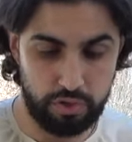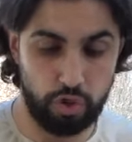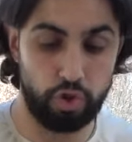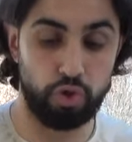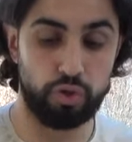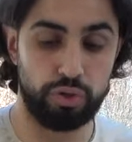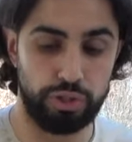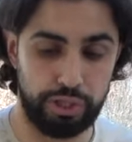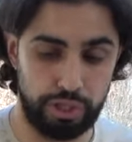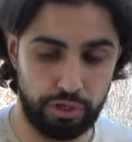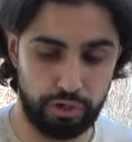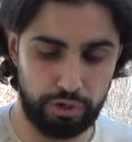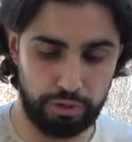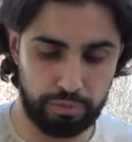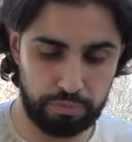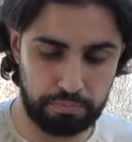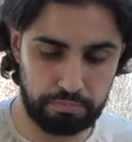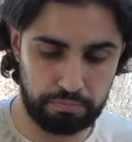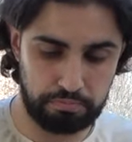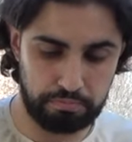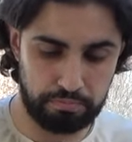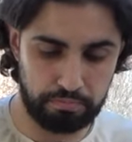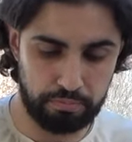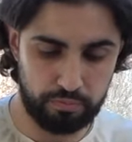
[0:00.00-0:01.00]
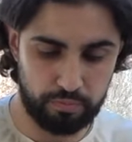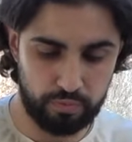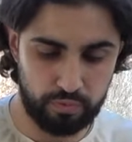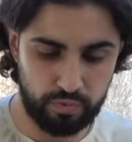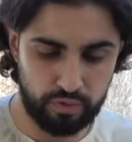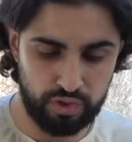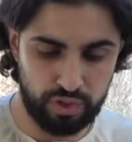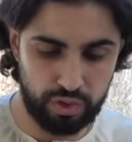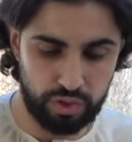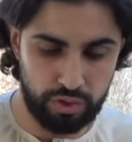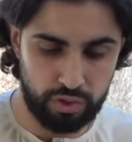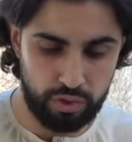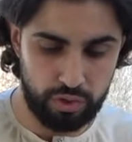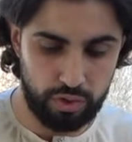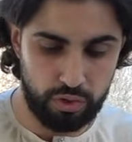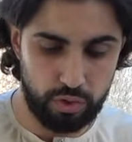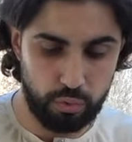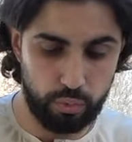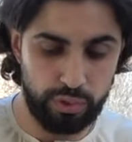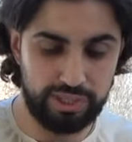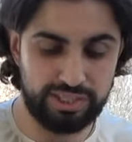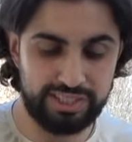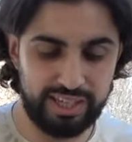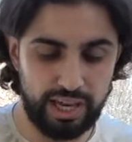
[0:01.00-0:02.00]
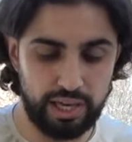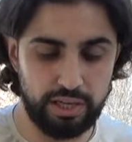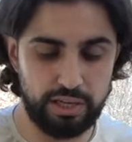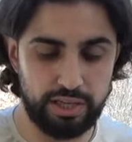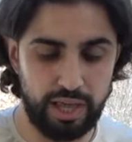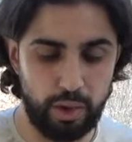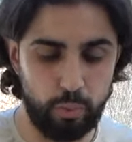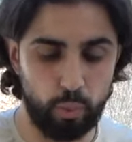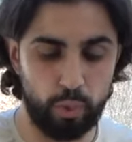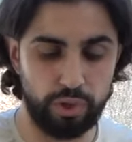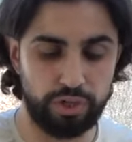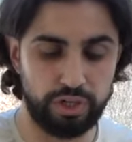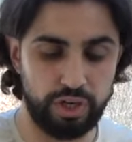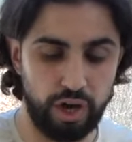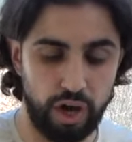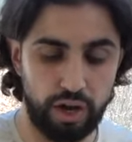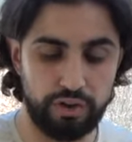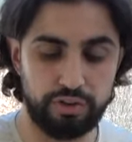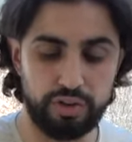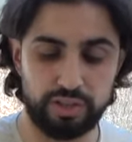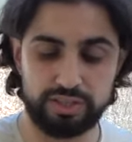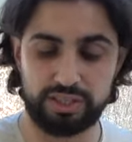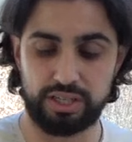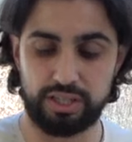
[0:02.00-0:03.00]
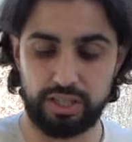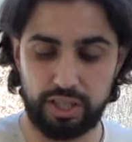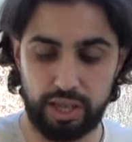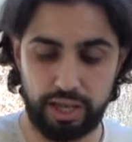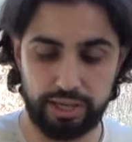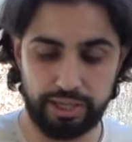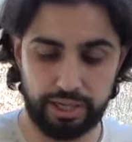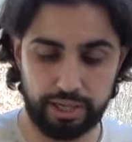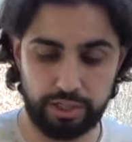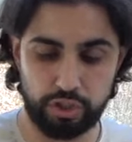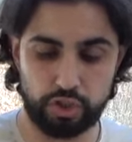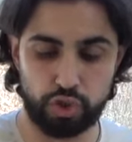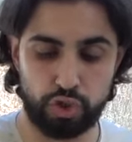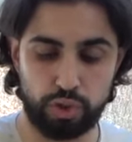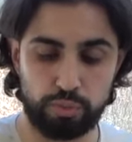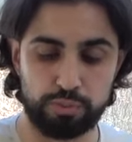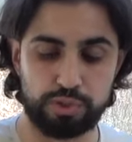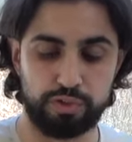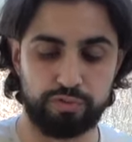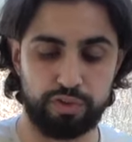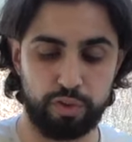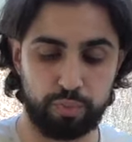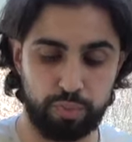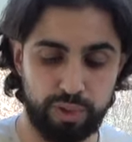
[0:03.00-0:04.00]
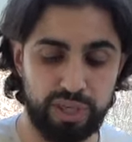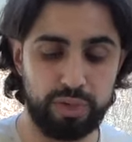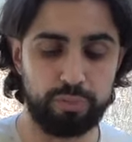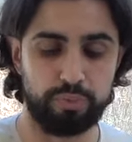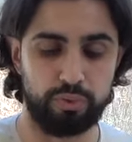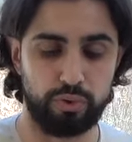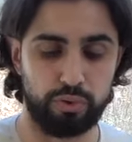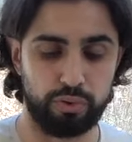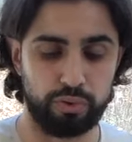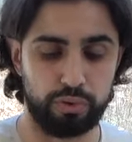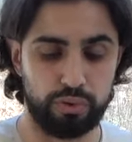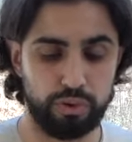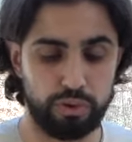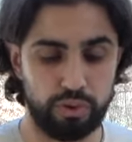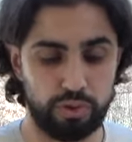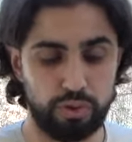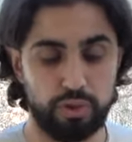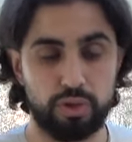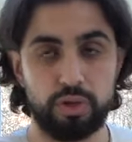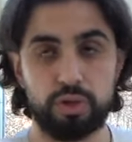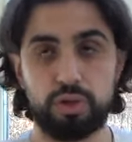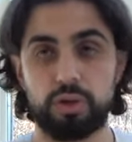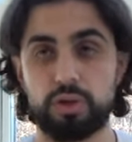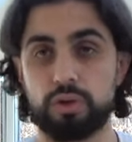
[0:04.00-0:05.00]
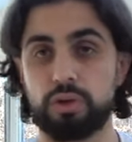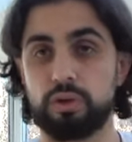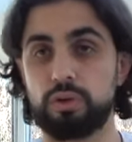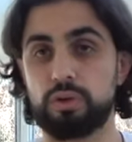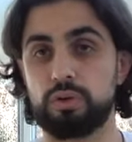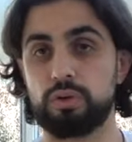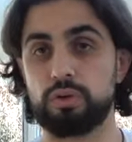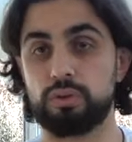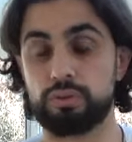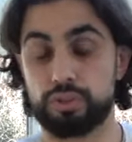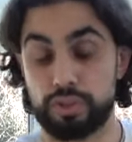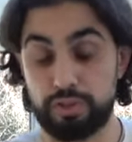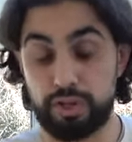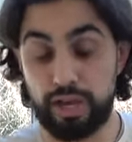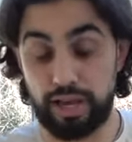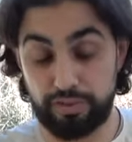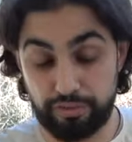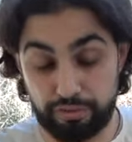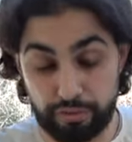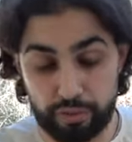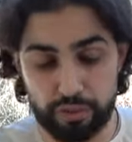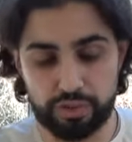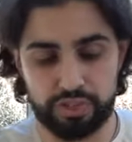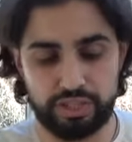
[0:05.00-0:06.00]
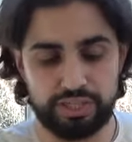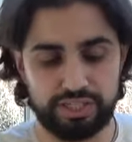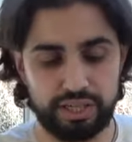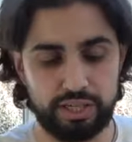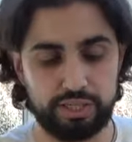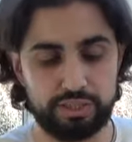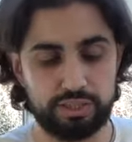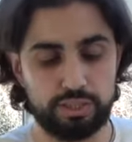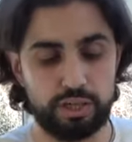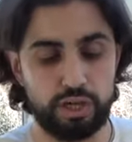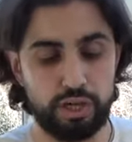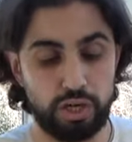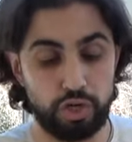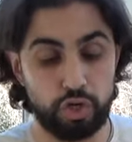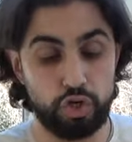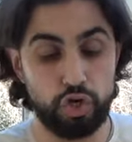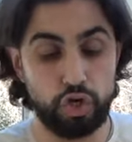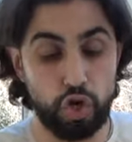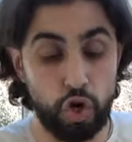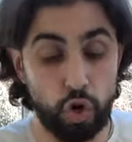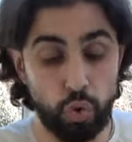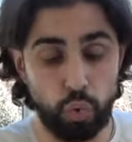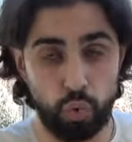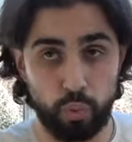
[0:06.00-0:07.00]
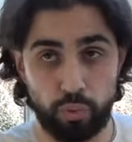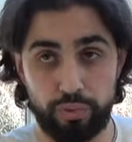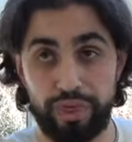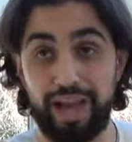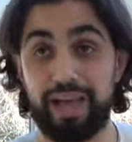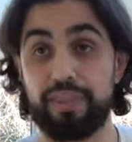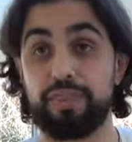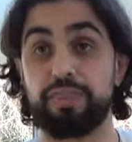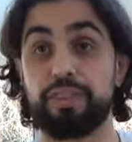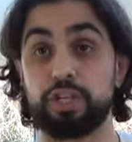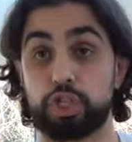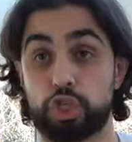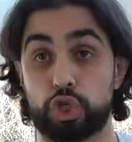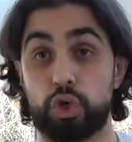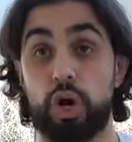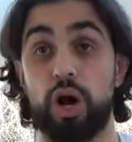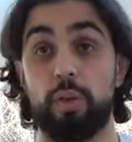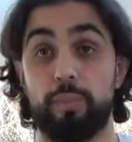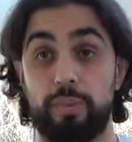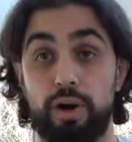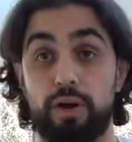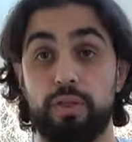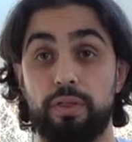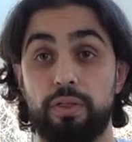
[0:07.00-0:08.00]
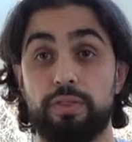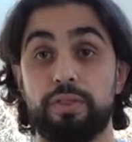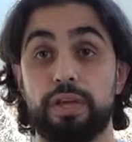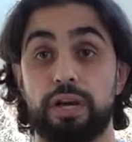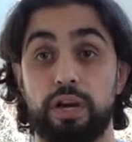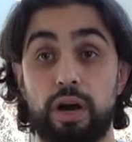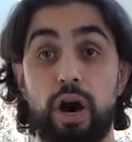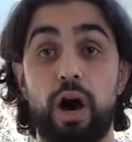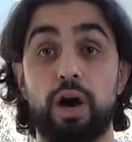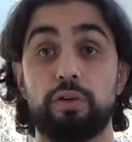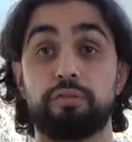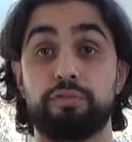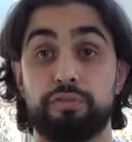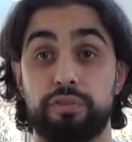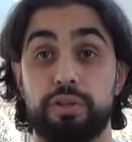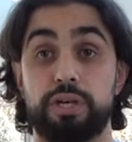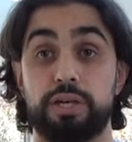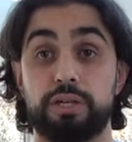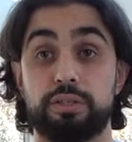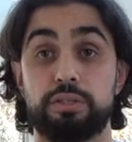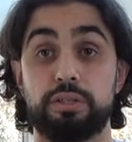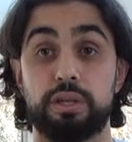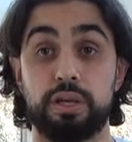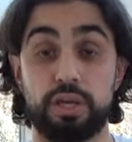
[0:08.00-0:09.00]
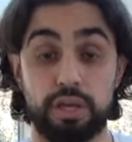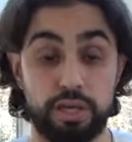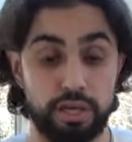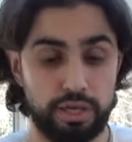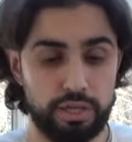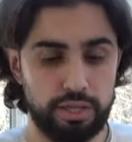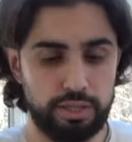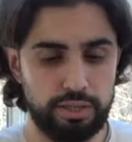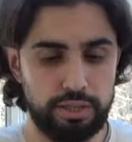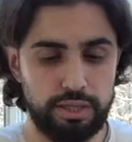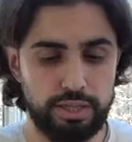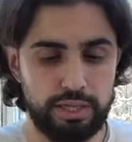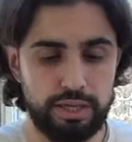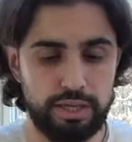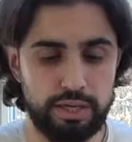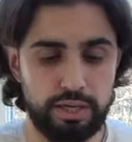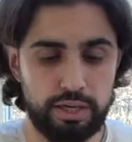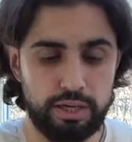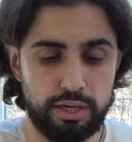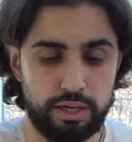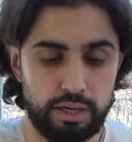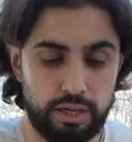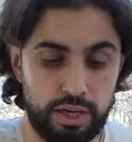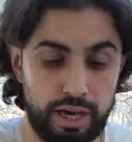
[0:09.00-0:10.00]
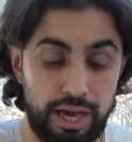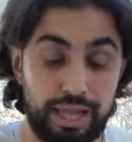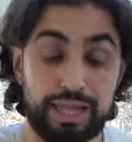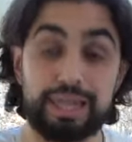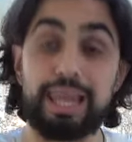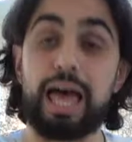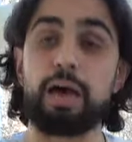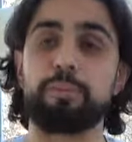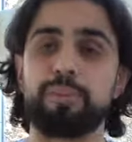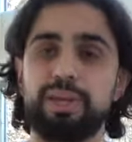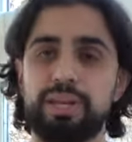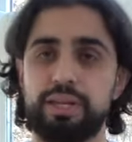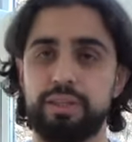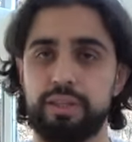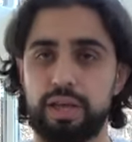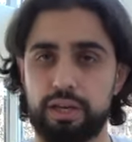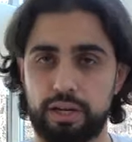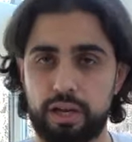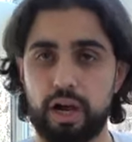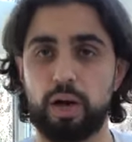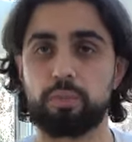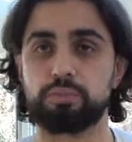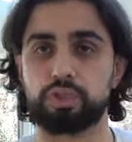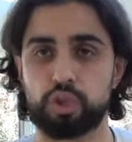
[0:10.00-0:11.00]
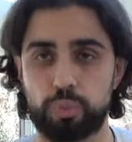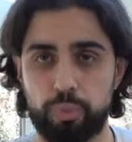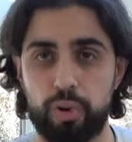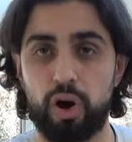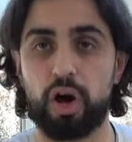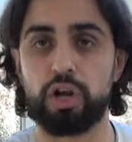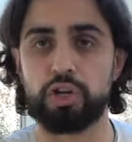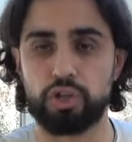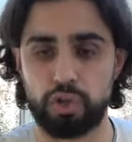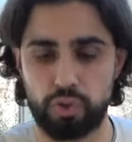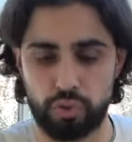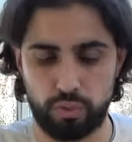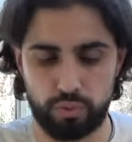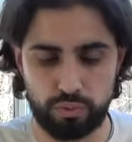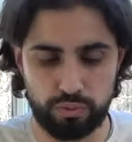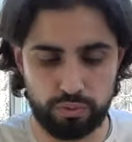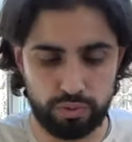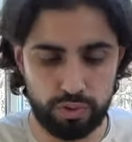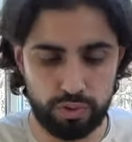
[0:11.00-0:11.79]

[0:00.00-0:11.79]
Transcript: earlier? We said that what God doesn't like in terms of the people, see, at first he says, know that the trauma, the conflict, the calamity that comes upon you,